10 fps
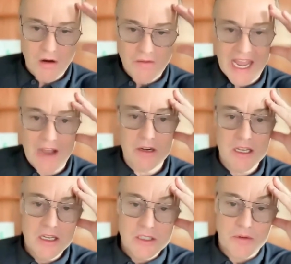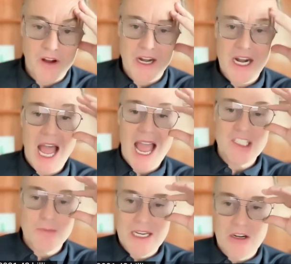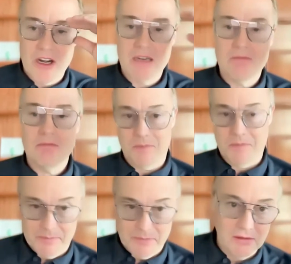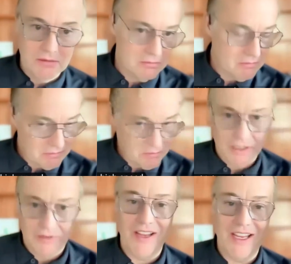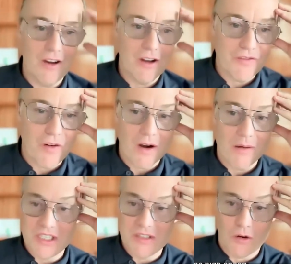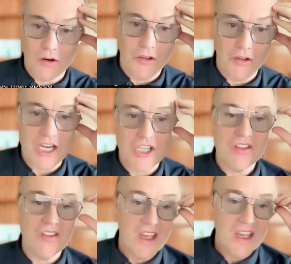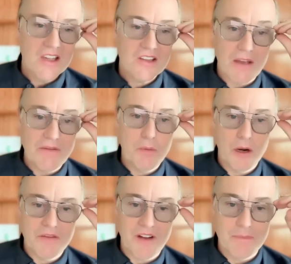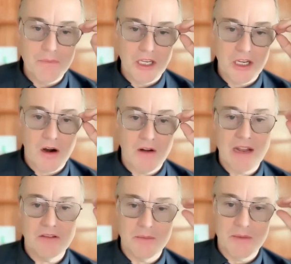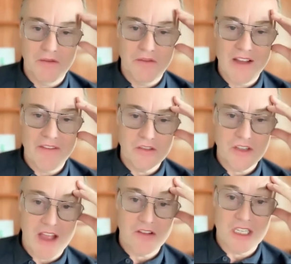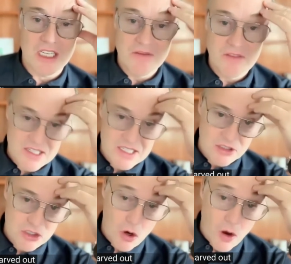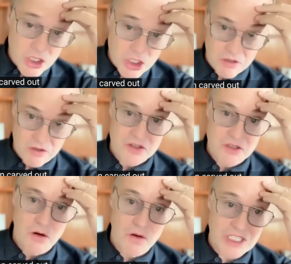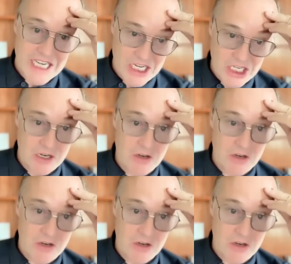carved out to provide high-speed internet to people living on farms in rural locations. $7.5 billion carved out to build 500,000 EV chargers over 10